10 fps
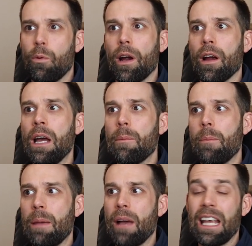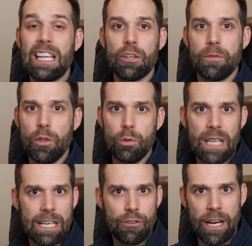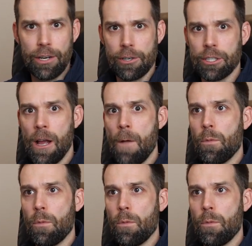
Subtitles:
where maybe I interview day traders